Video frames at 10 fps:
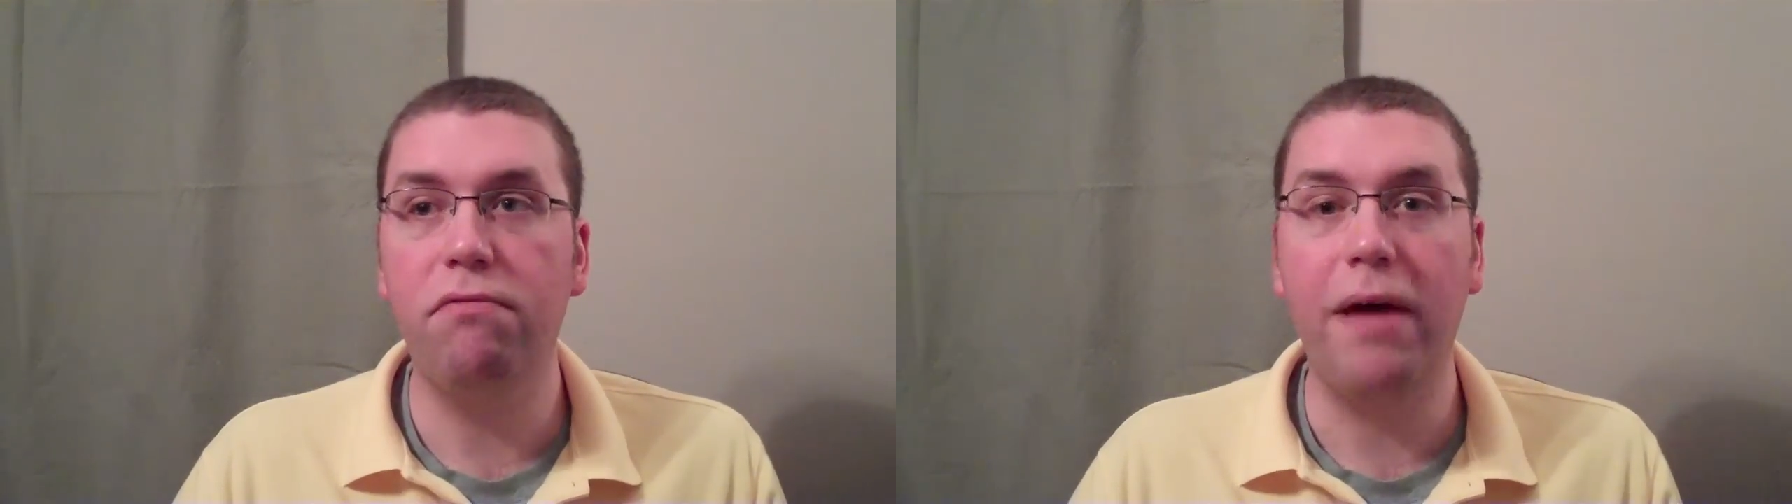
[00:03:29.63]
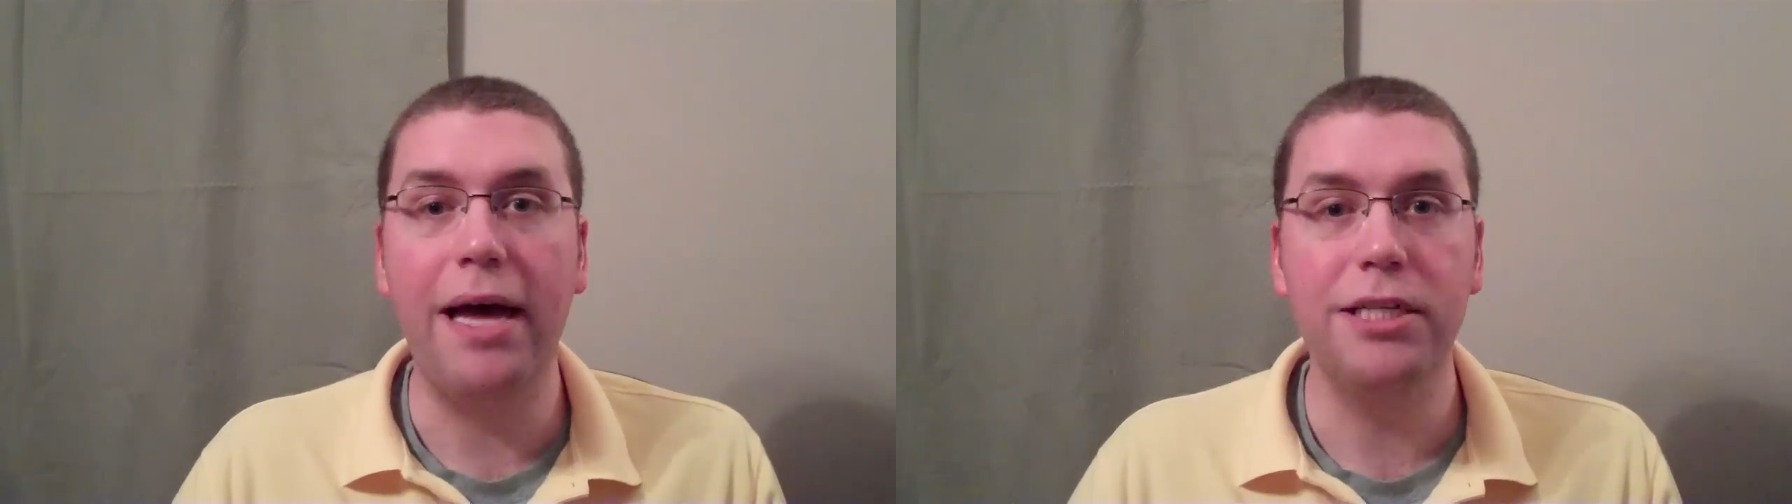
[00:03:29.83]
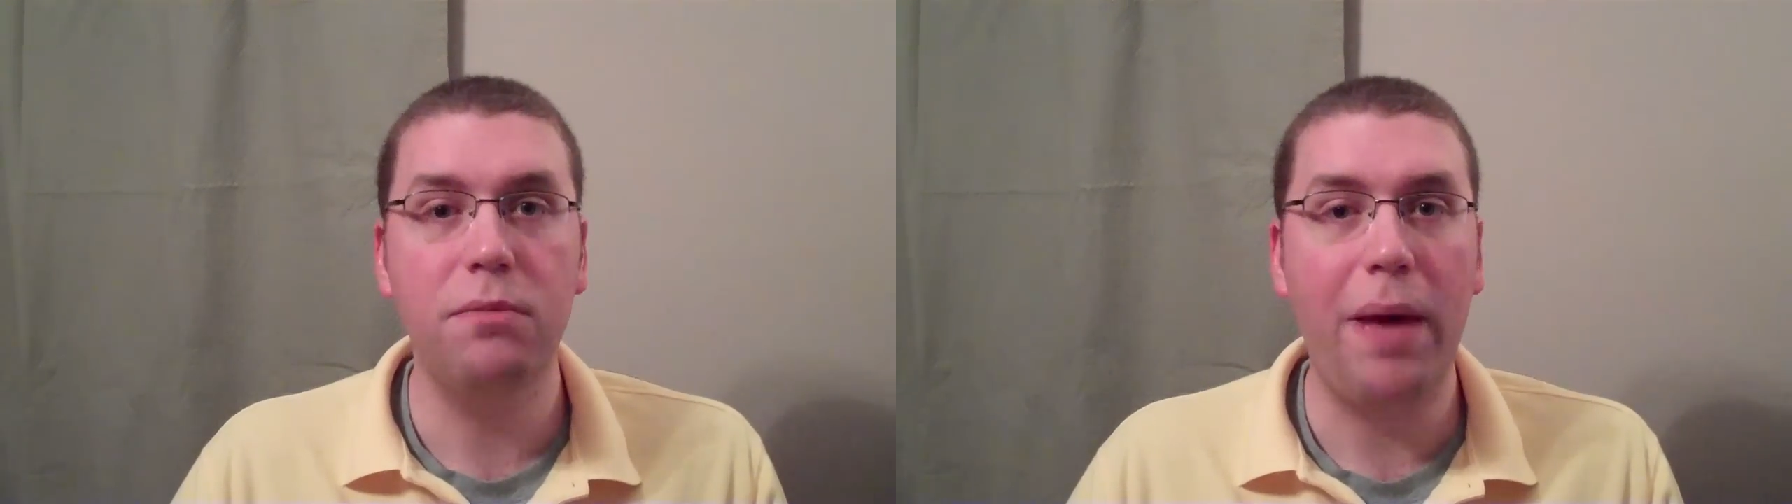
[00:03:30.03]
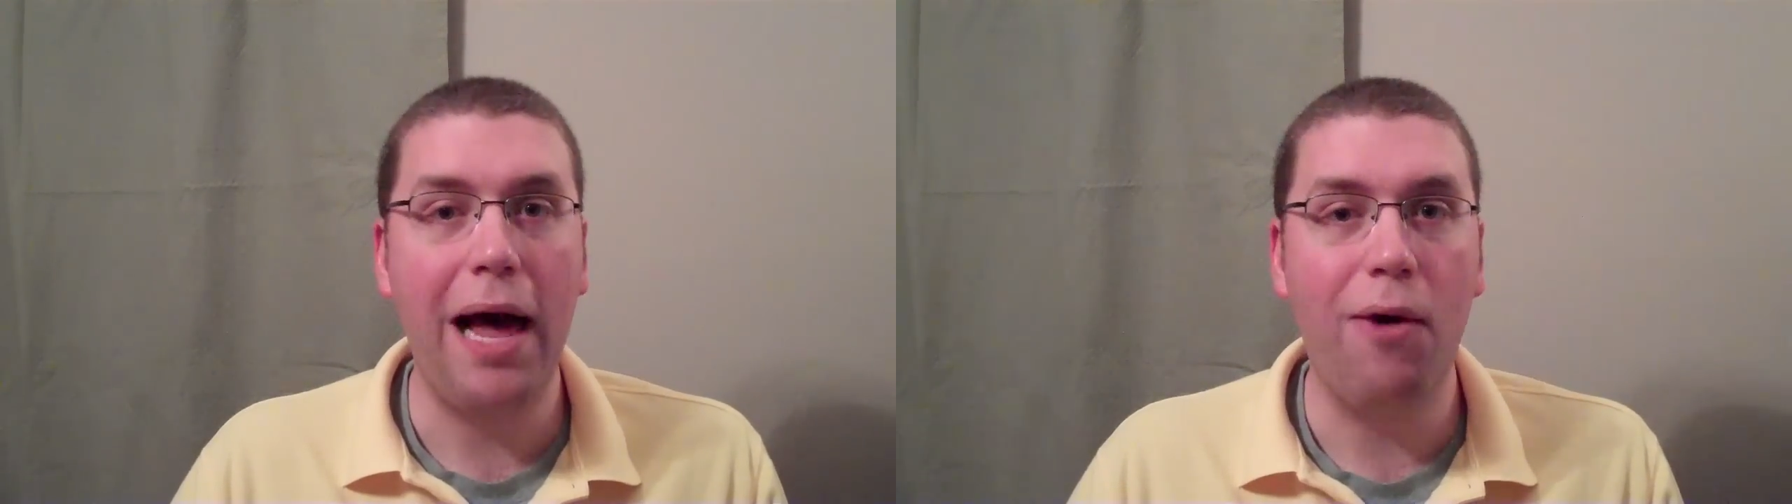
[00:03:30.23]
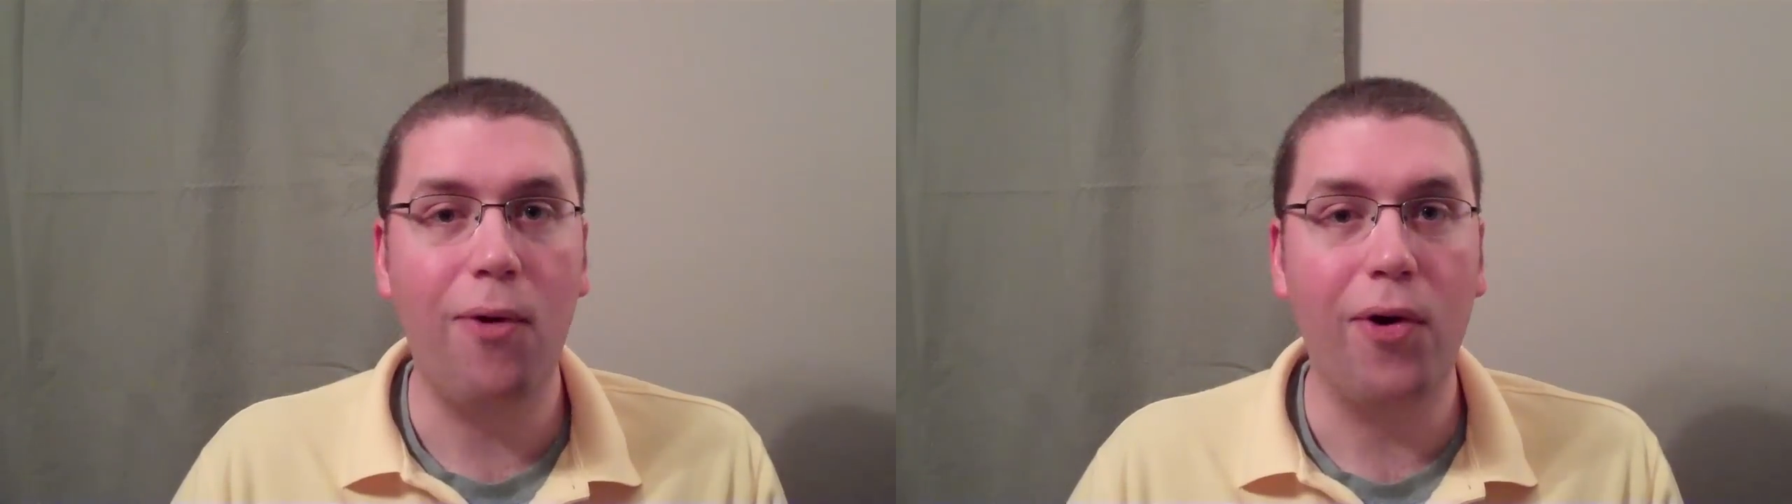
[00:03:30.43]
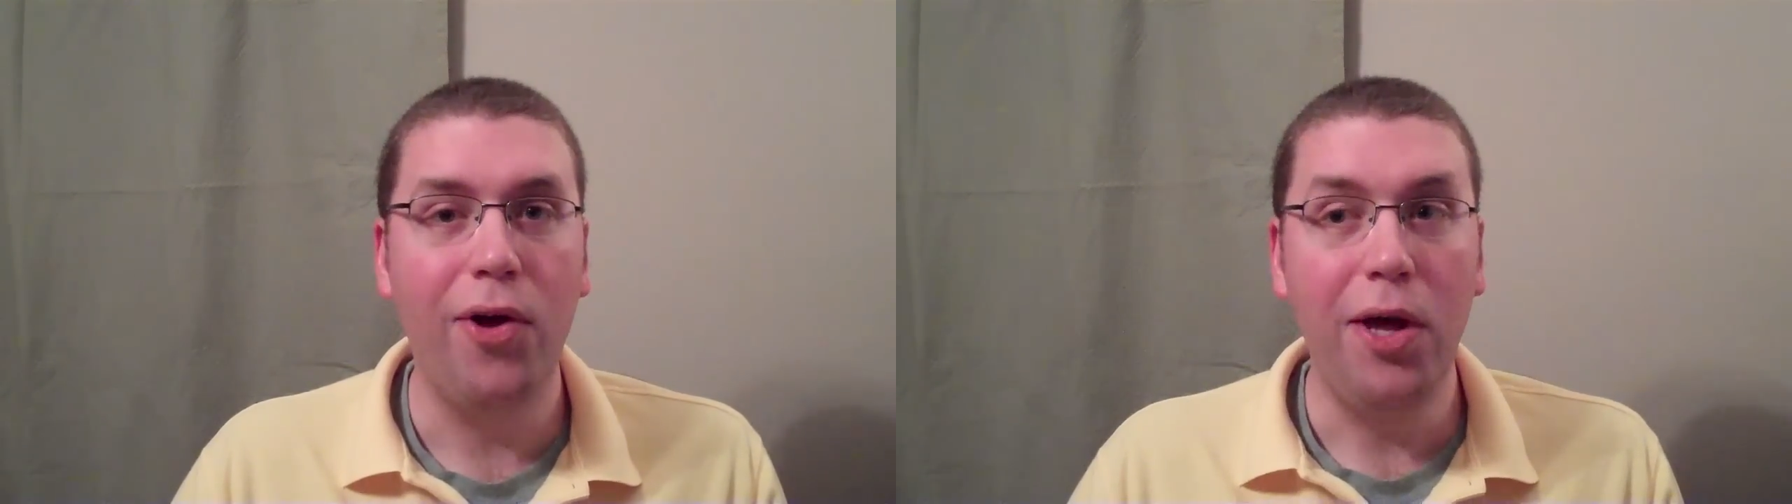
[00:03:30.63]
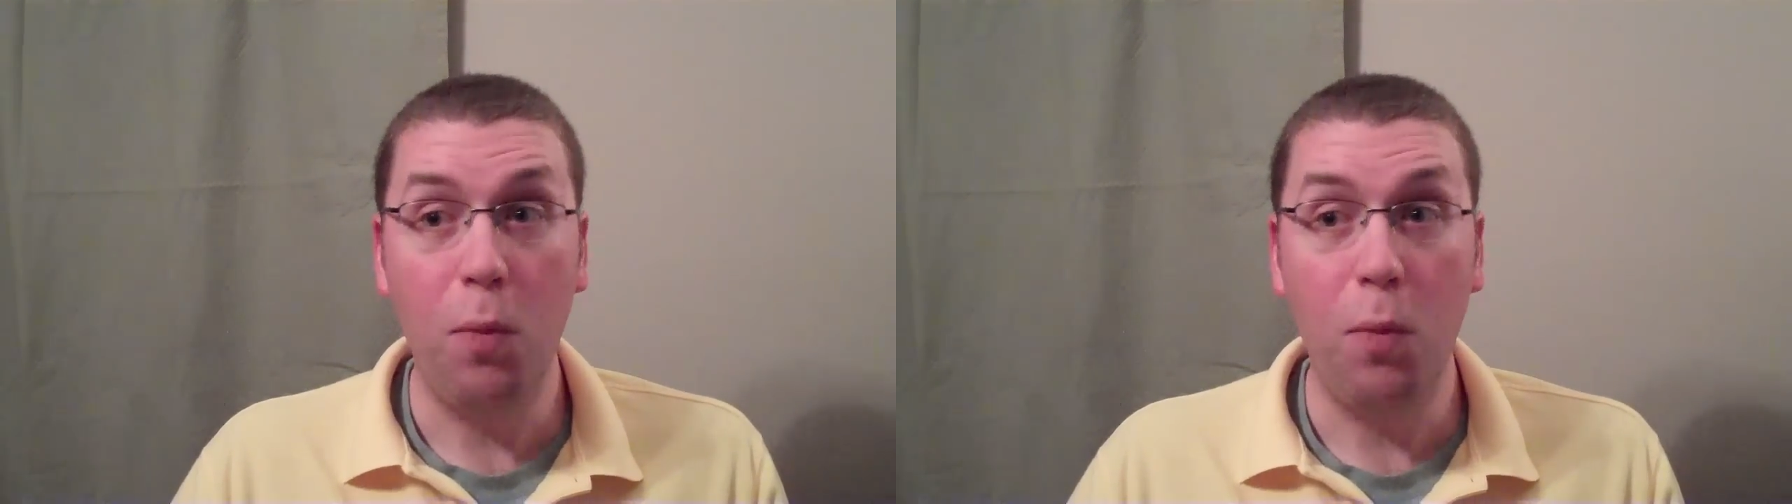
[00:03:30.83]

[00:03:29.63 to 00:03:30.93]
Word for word: vast power.